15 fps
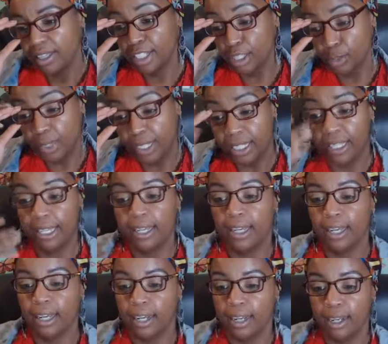this week
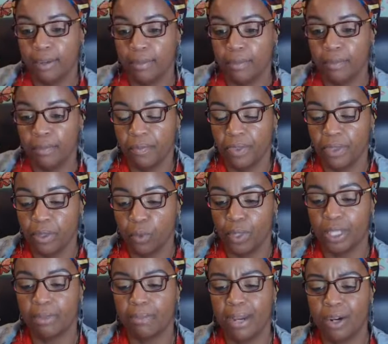
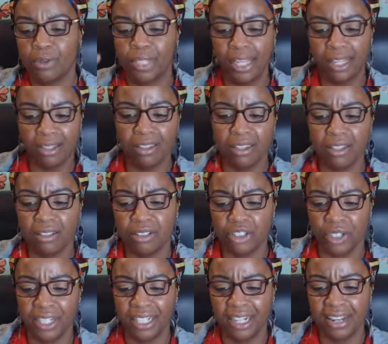with my own health
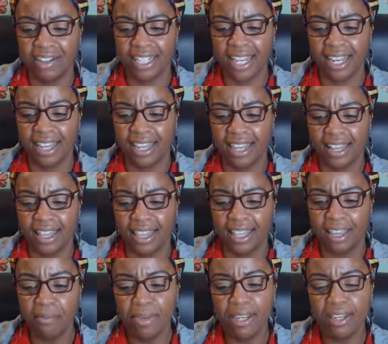journey. And I was like,
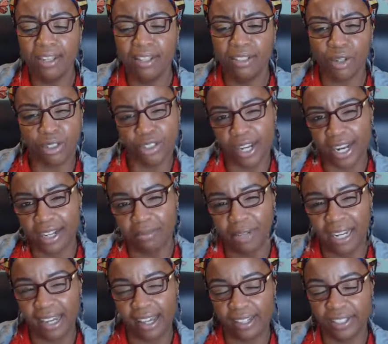let me start tracking
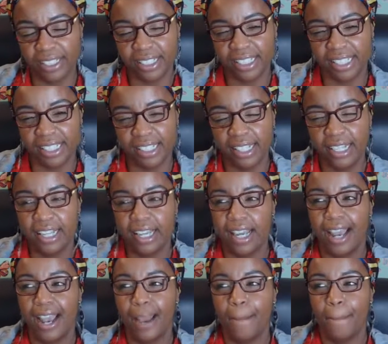my calories again.
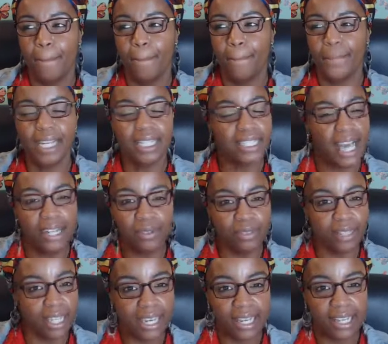Because I
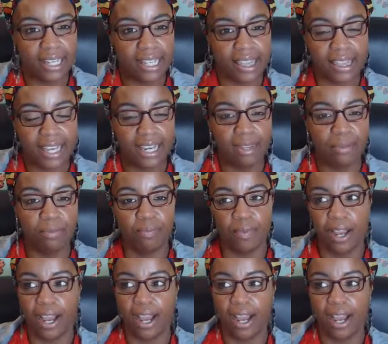don't think that